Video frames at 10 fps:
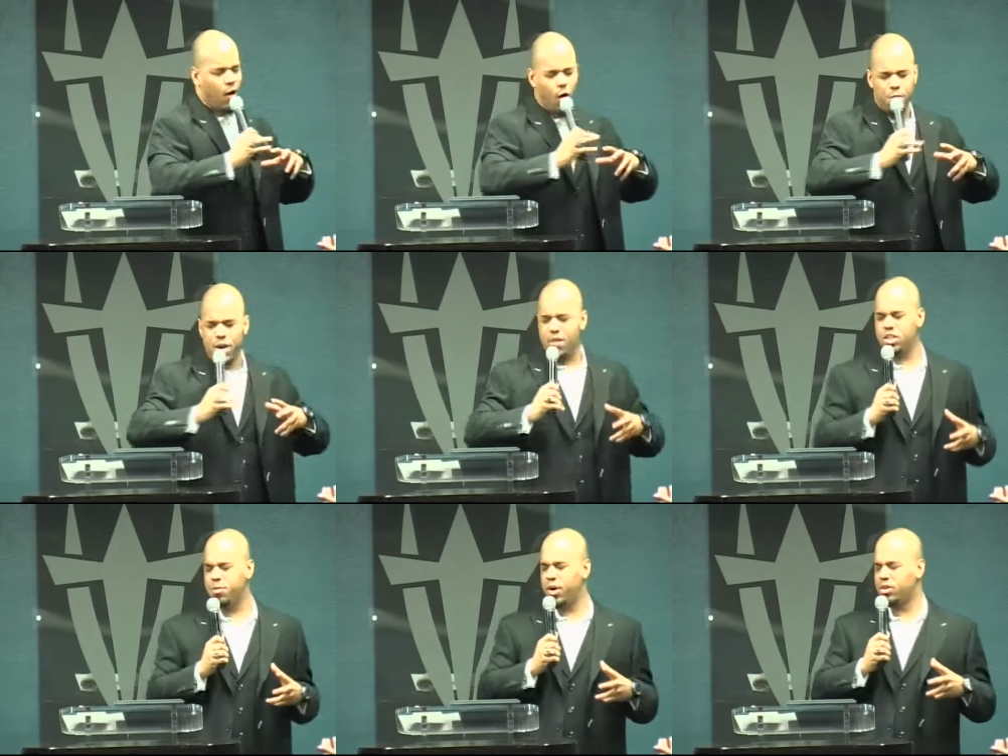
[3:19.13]
Open our
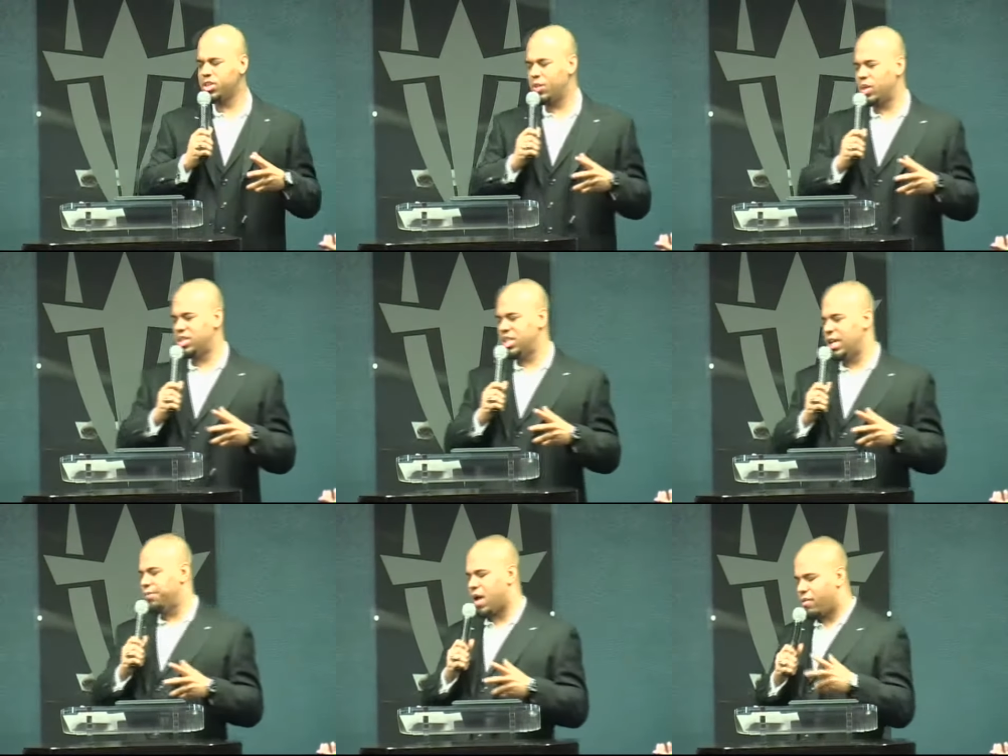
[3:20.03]
spirits to
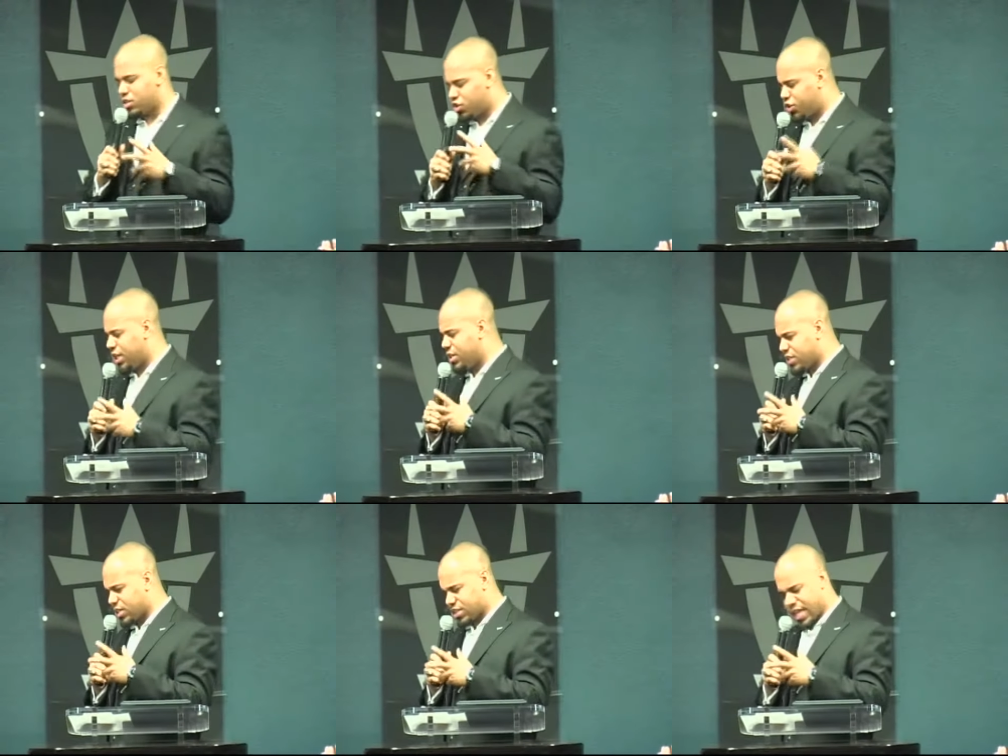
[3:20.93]
receive now in
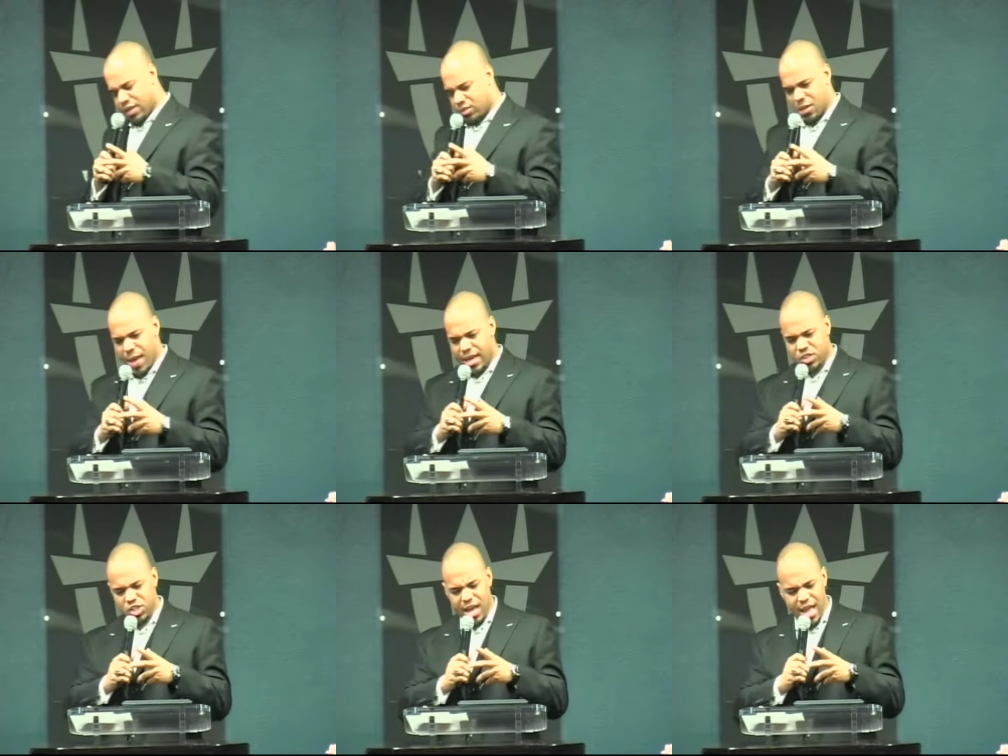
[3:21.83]
Jesus' name. Somebody
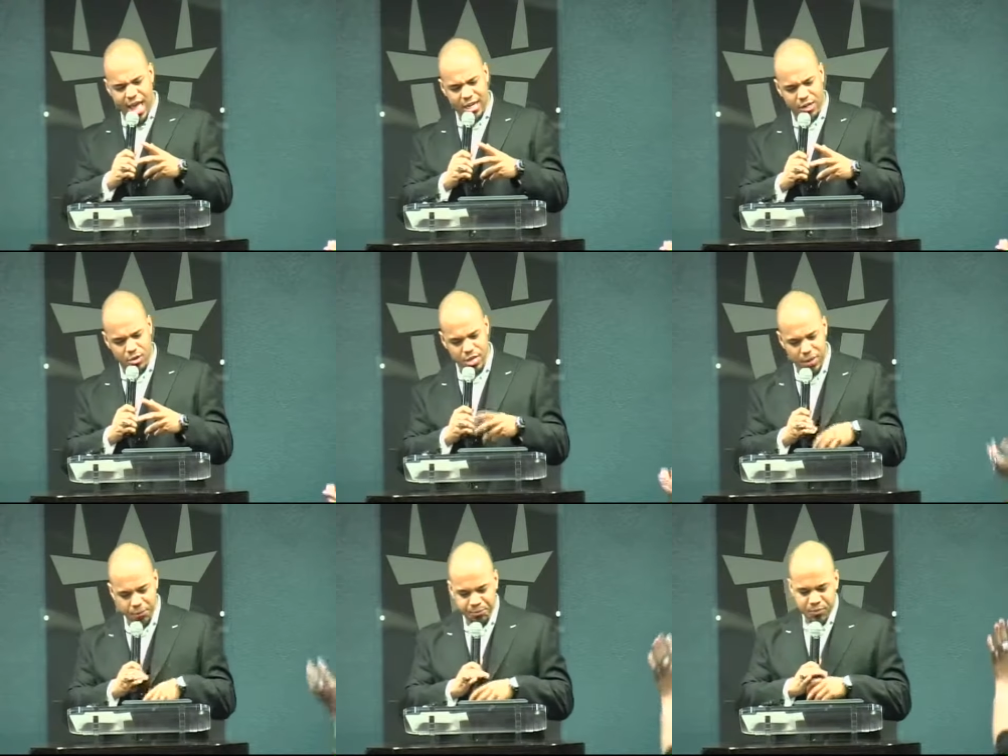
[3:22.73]
shout
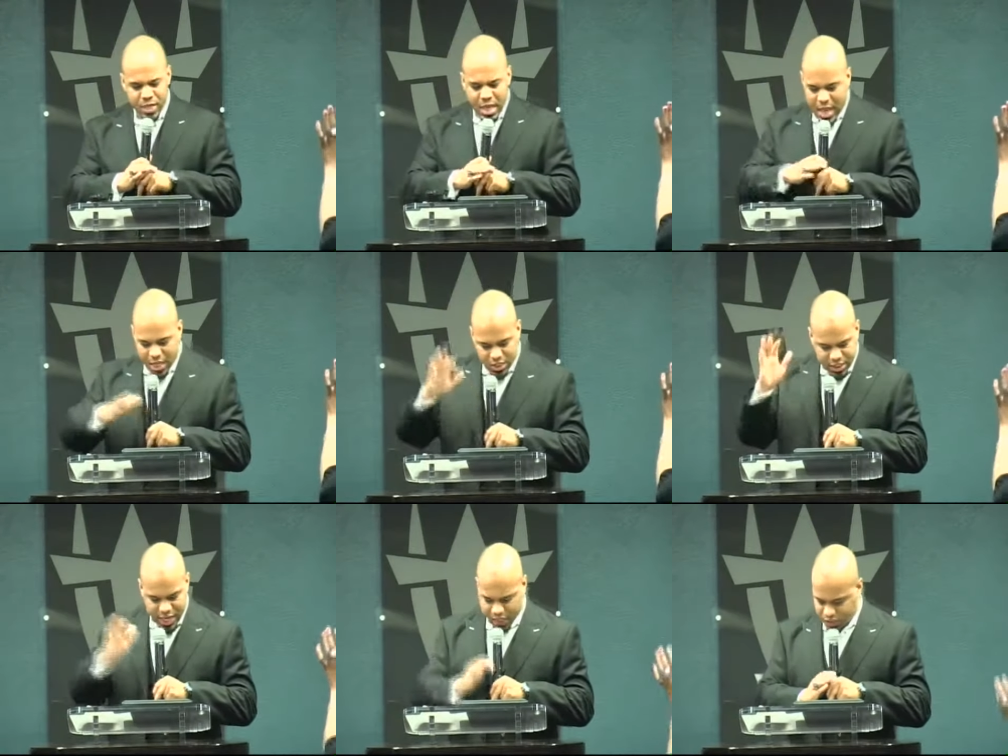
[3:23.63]
hallelujah. As you
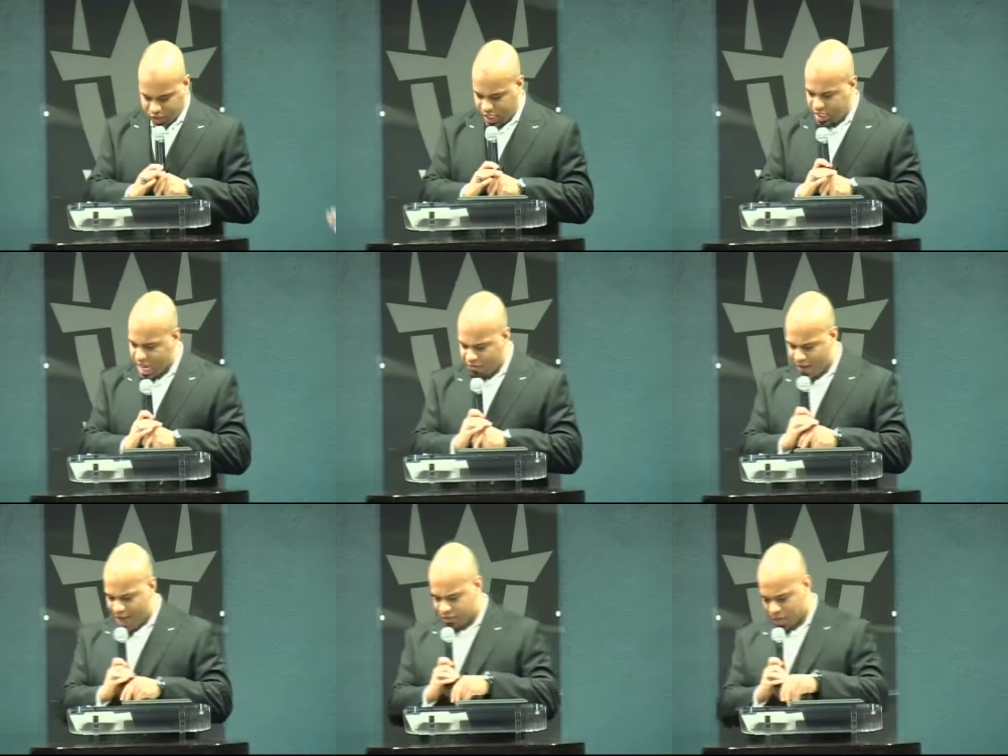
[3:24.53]
take your seats, high five